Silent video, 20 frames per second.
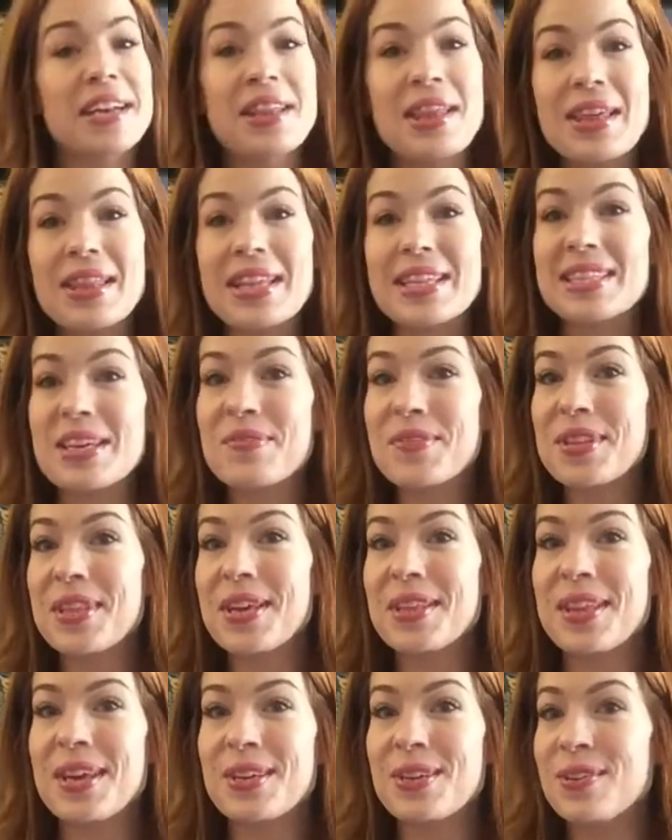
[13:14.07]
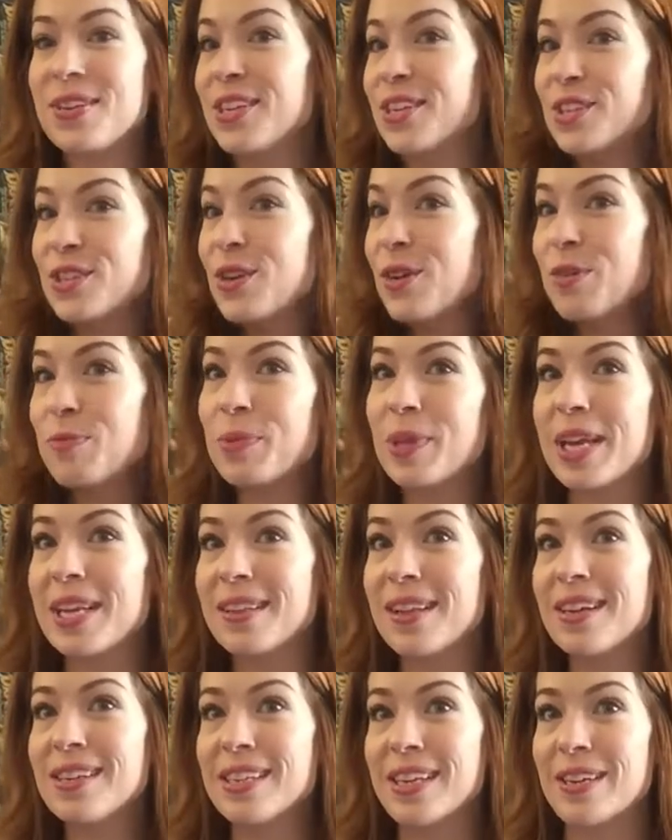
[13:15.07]
I think that's everything that you need to know to play
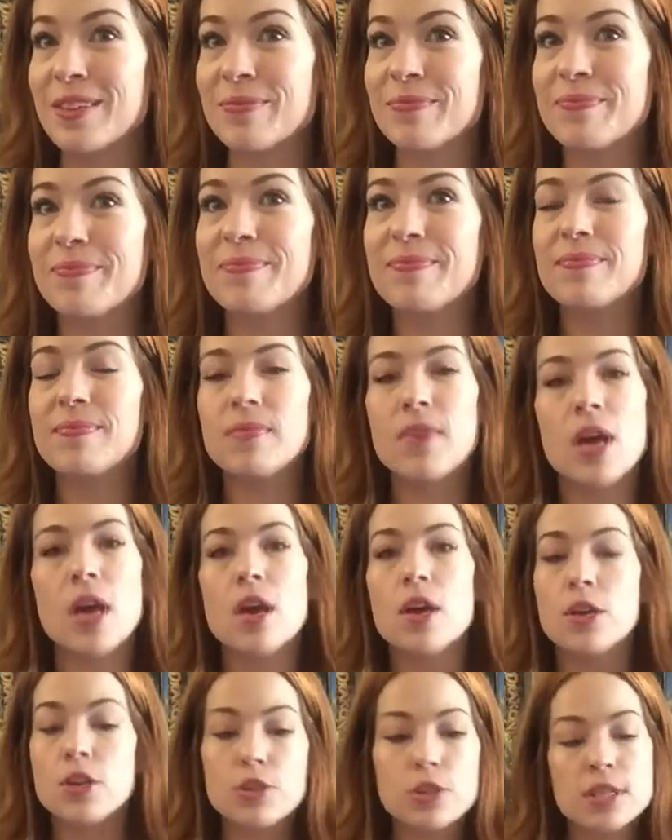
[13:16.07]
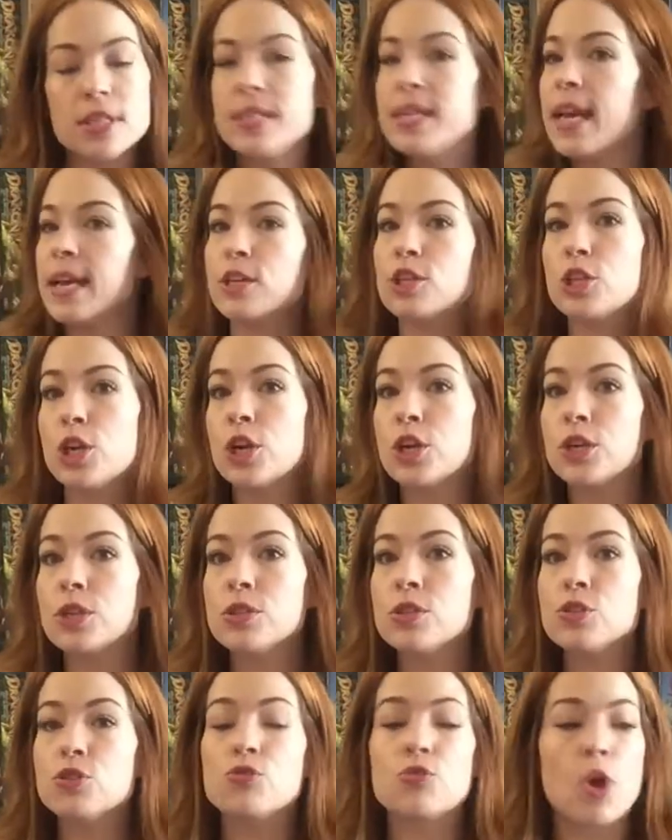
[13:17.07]
London. You just take
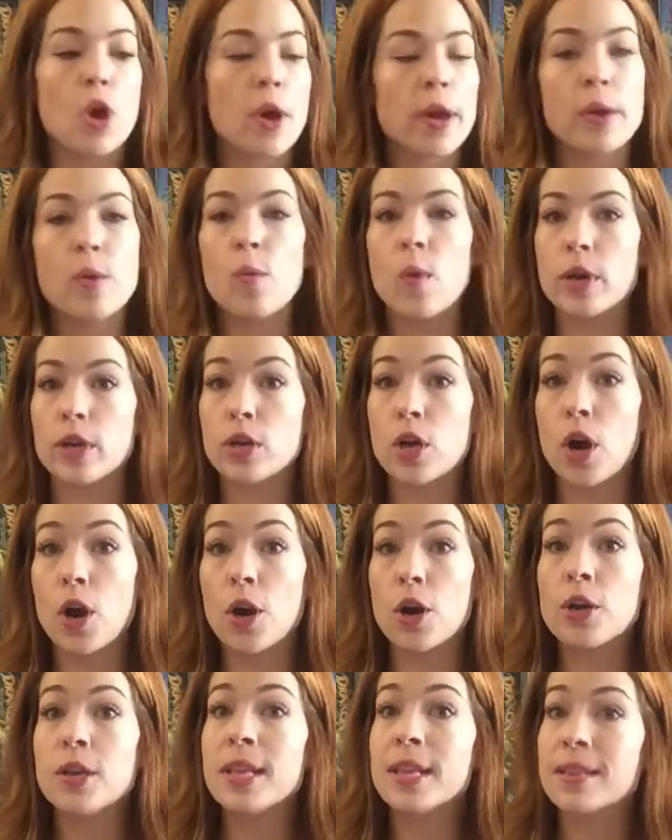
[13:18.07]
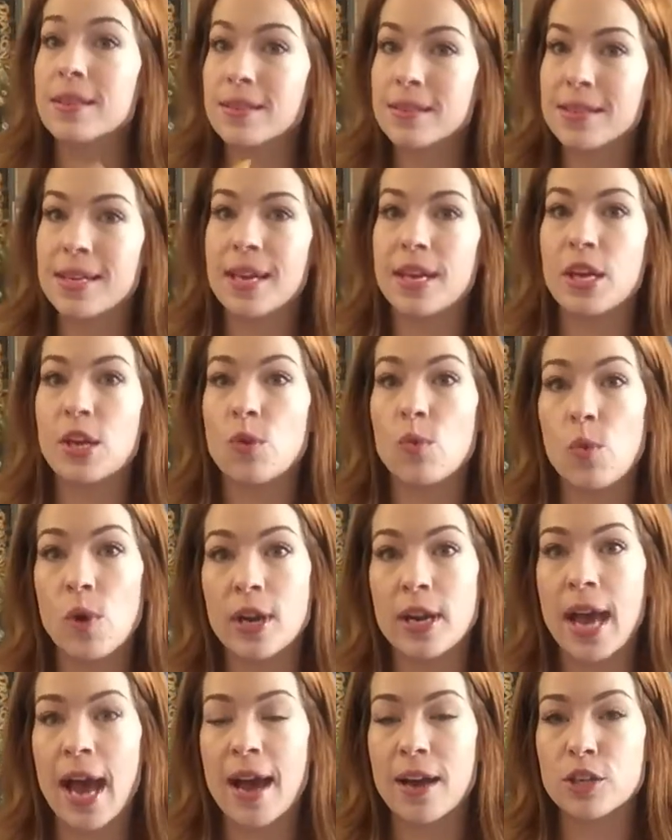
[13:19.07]
turns drawing 1 card and then taking
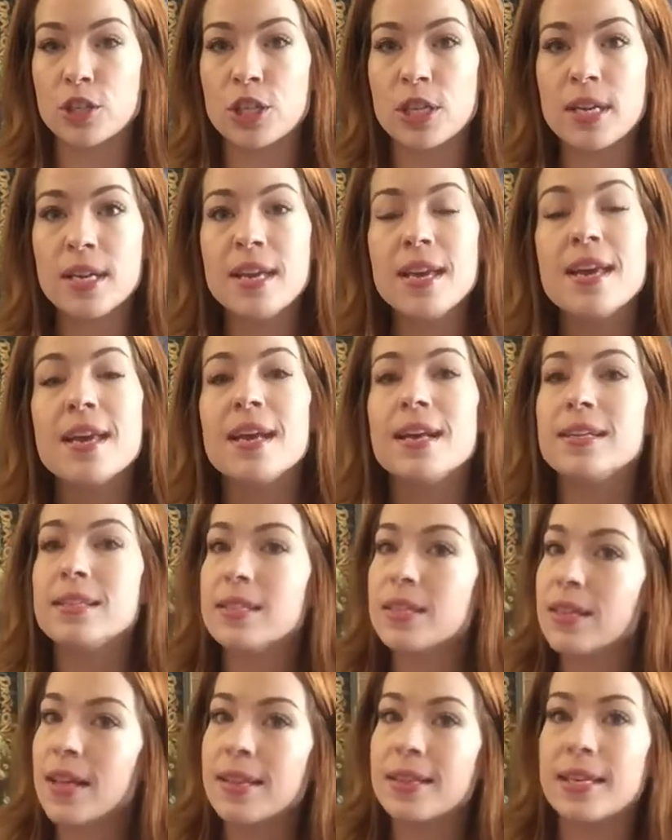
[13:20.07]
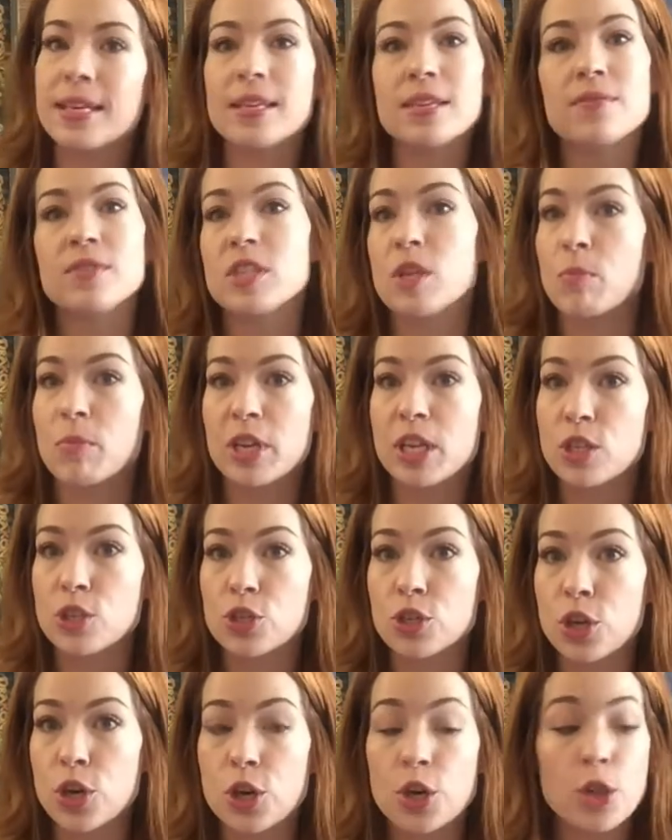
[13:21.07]
1 action until at the end of somebody's
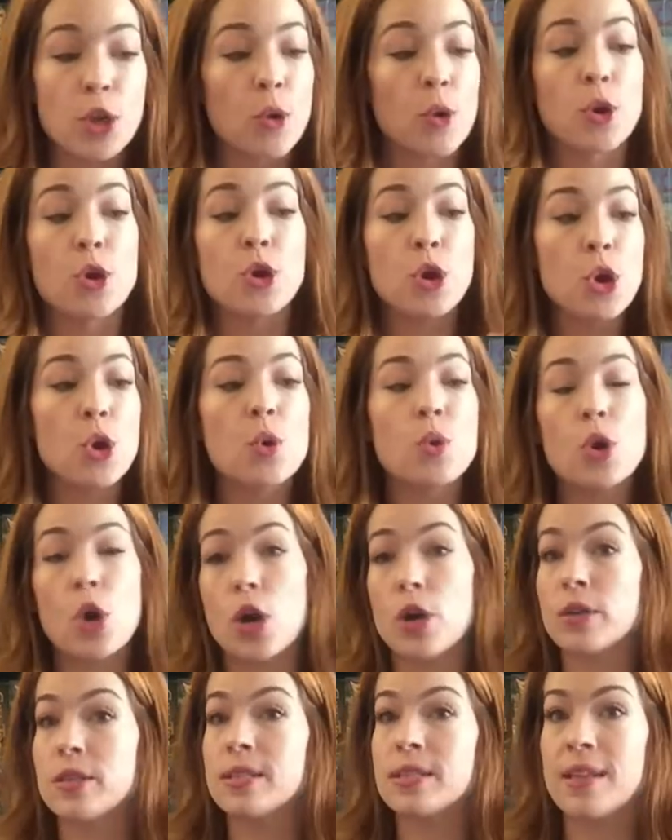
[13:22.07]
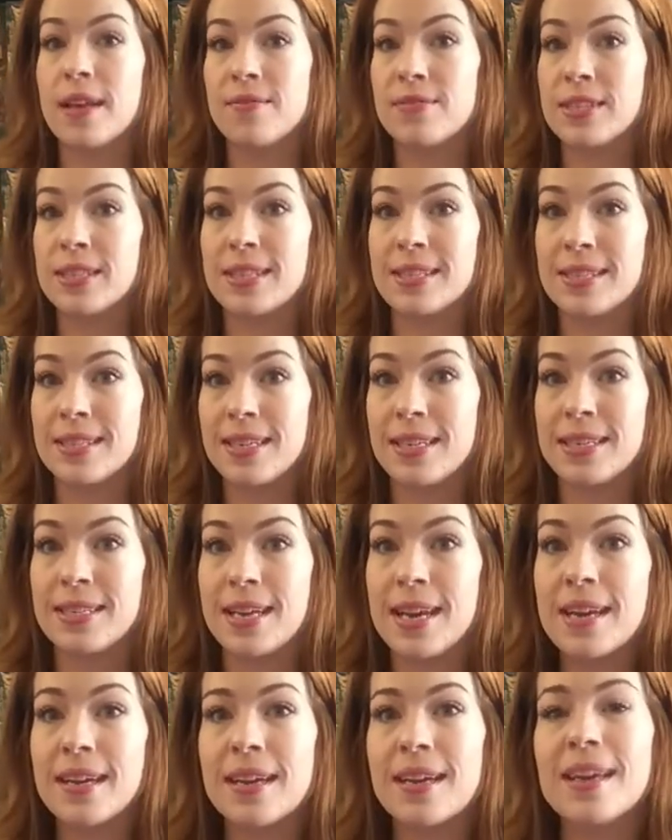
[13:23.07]
turn there are no cards left in the city
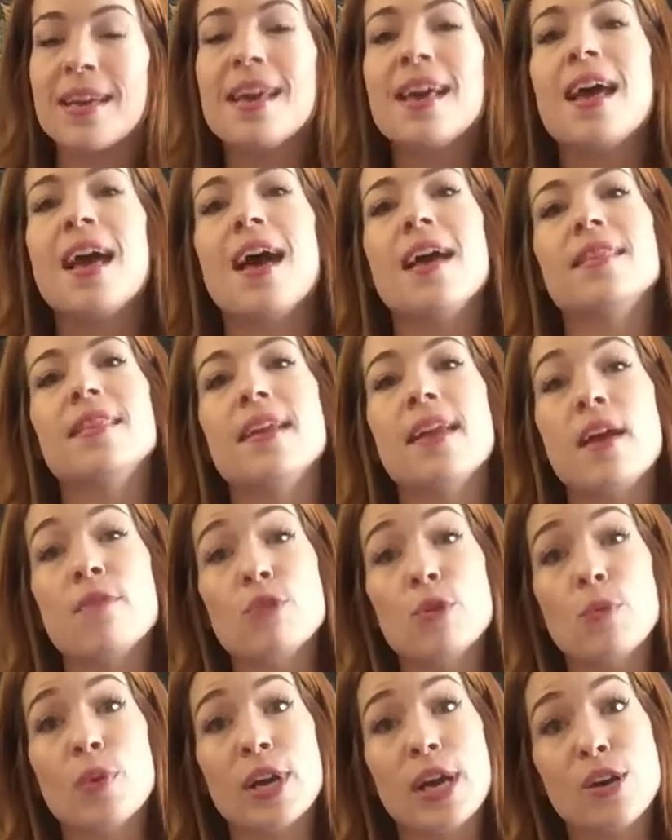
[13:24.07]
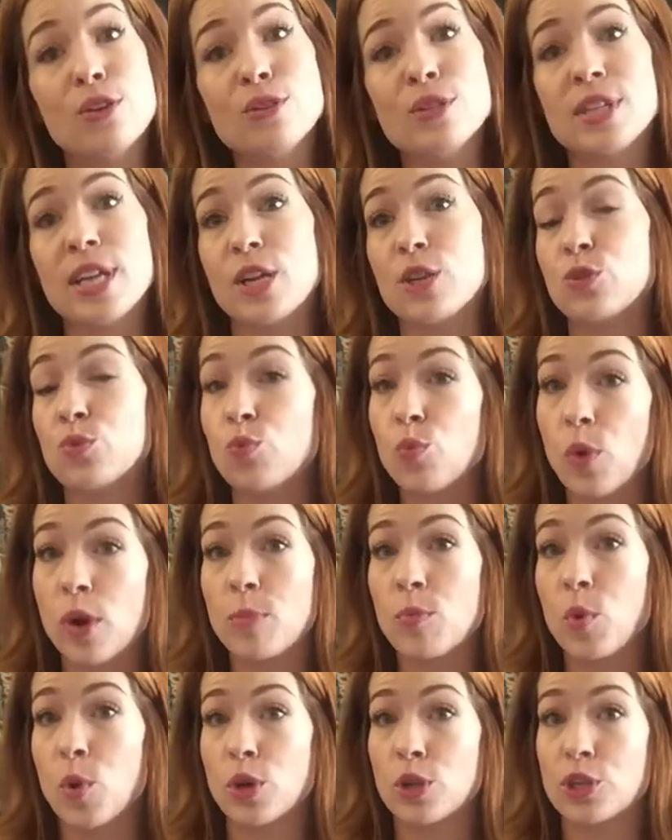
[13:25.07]
deck, and then everyone else takes 1
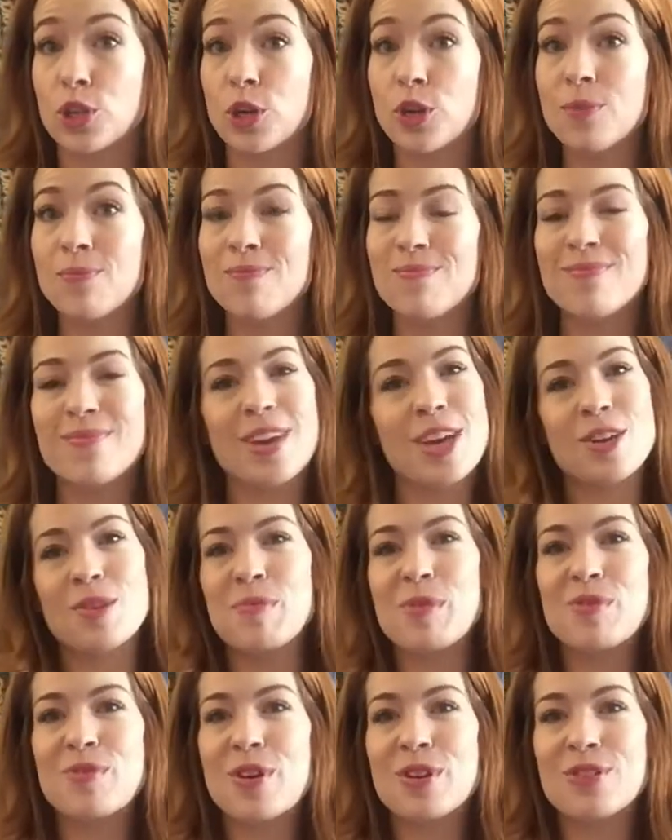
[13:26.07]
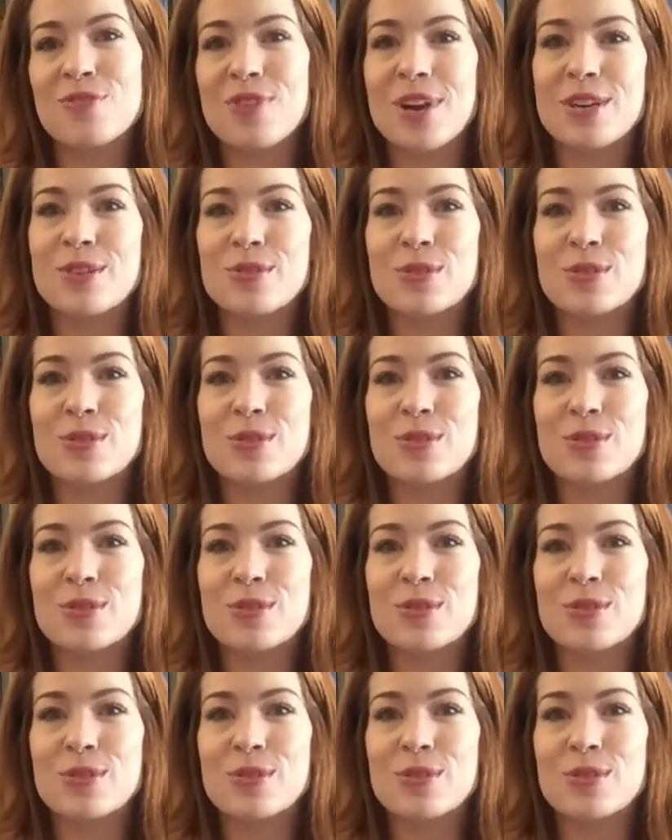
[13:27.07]
more turn and you move on to final